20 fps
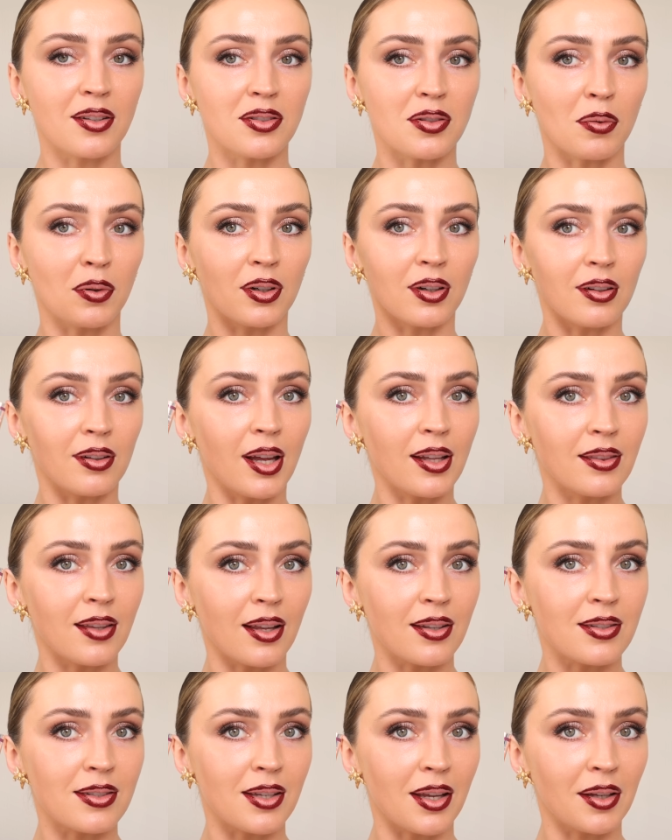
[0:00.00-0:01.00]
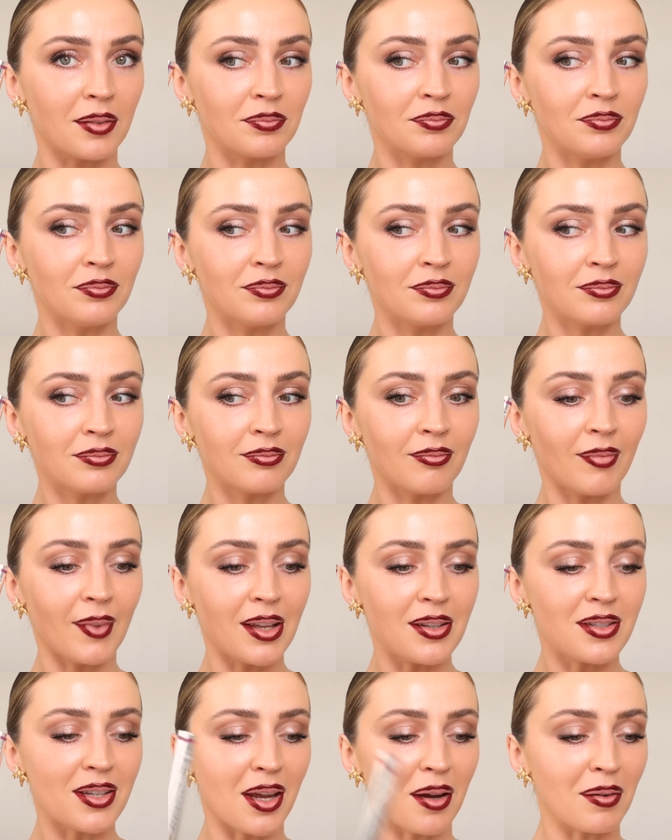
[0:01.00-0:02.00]
So we're gonna let that sit
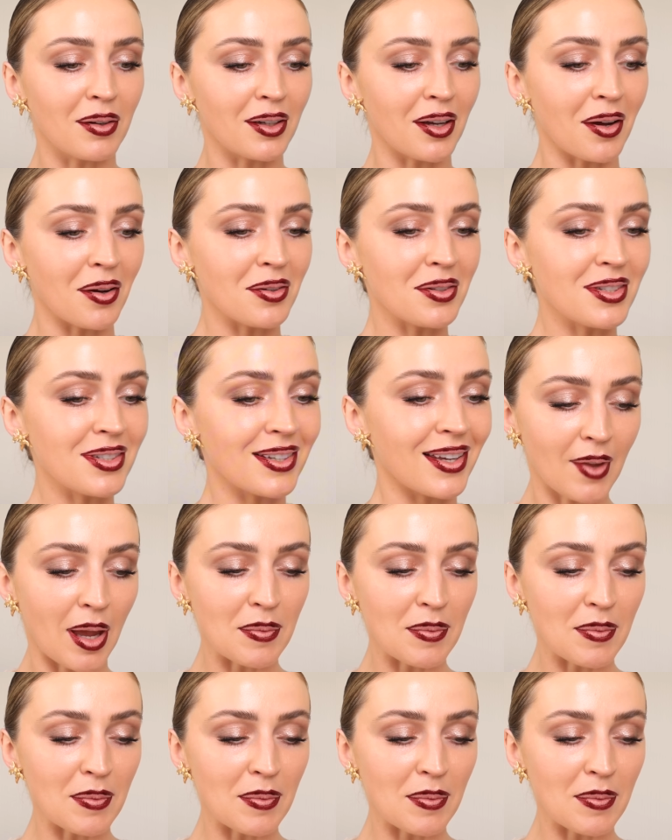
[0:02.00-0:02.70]
and see how it goes.